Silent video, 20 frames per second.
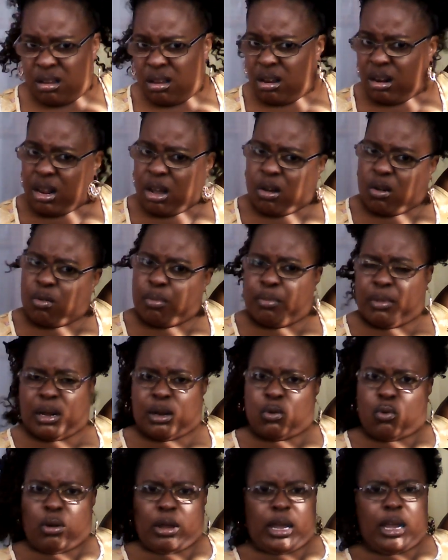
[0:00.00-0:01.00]
you know,
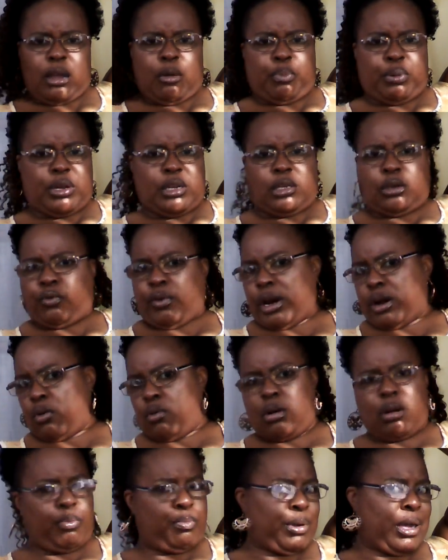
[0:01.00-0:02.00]
my little hair piece right
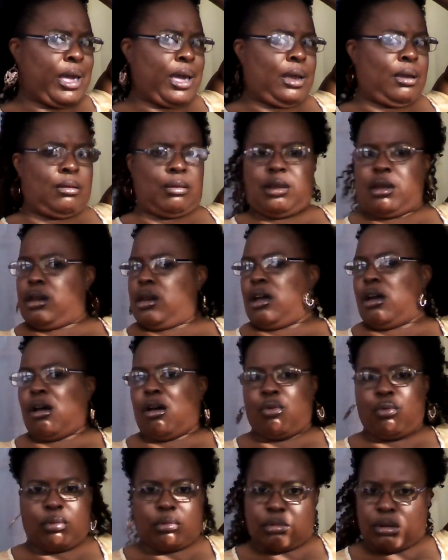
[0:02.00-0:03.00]
on the back, you
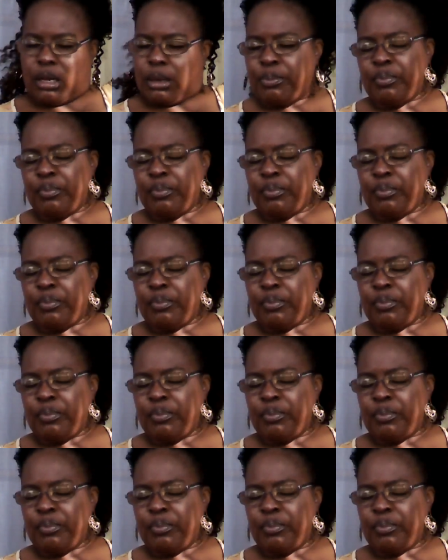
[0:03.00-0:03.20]
know.